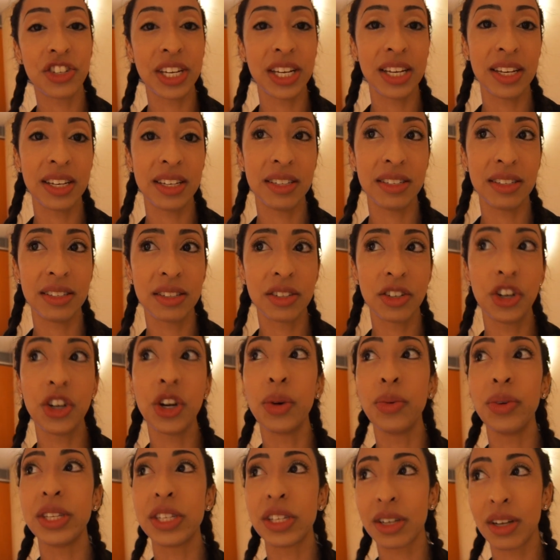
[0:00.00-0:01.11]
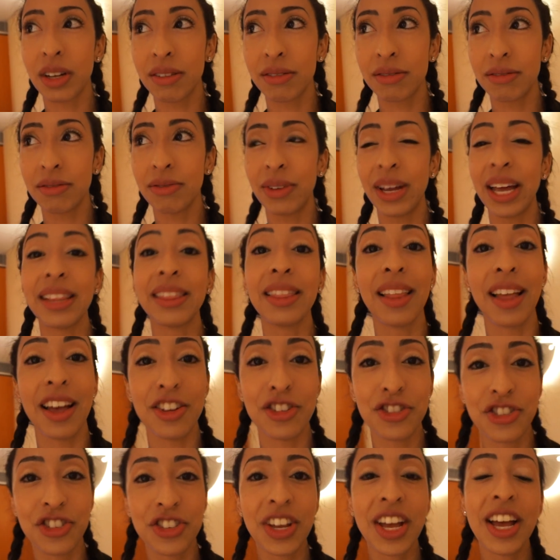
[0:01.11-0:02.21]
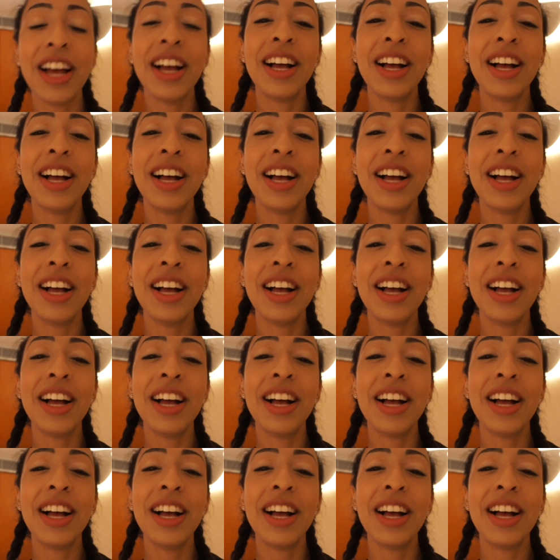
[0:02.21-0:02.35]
and or no, we took a, we had lunch,